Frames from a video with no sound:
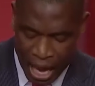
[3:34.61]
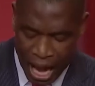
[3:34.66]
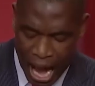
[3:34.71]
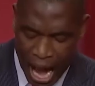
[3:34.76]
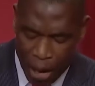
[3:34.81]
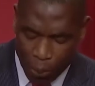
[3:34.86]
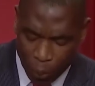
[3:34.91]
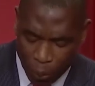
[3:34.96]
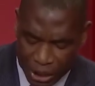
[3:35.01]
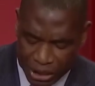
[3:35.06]

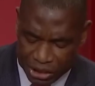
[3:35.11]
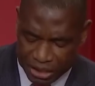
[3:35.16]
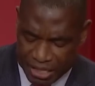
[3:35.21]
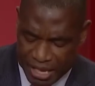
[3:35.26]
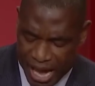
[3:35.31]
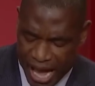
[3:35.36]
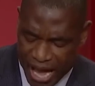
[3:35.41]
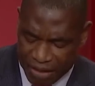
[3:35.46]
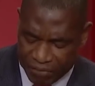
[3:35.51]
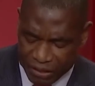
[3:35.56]
I wish
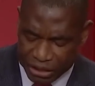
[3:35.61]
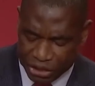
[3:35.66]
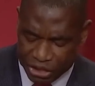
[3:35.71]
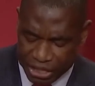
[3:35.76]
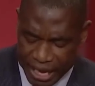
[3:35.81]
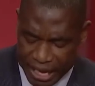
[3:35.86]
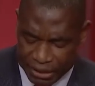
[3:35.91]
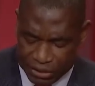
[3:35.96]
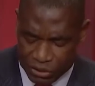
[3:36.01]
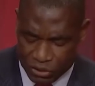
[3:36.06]
they have a
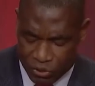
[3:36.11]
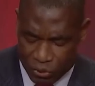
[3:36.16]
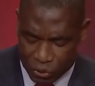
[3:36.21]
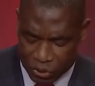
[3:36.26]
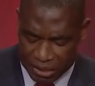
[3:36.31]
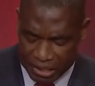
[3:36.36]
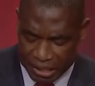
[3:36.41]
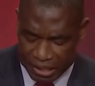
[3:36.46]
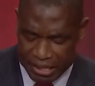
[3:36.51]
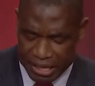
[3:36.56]
chance to
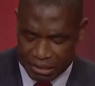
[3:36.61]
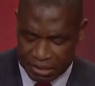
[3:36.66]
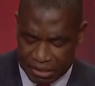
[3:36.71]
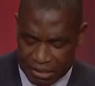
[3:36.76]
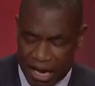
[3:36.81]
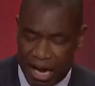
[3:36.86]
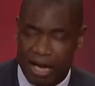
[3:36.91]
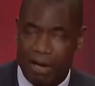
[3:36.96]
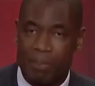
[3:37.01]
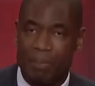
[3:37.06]
see the
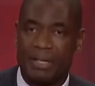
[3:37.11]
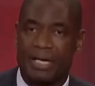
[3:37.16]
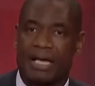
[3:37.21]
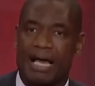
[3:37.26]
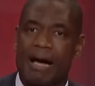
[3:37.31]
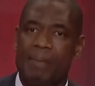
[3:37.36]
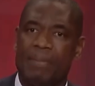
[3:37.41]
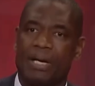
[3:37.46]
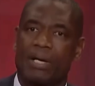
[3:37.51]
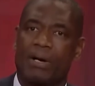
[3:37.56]
son
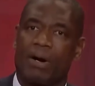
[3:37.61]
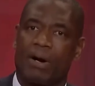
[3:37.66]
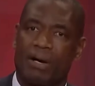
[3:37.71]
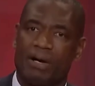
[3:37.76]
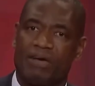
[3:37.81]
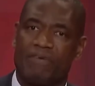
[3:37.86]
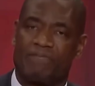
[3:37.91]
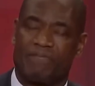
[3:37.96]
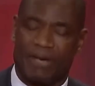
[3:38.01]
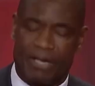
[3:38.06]
becoming
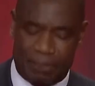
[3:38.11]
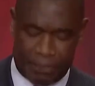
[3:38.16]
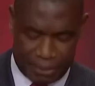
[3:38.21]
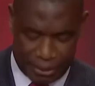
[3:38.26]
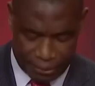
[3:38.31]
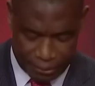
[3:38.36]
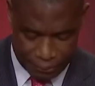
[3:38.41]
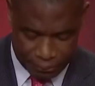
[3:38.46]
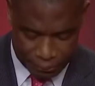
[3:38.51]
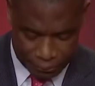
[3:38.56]

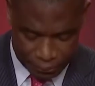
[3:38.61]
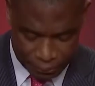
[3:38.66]
them.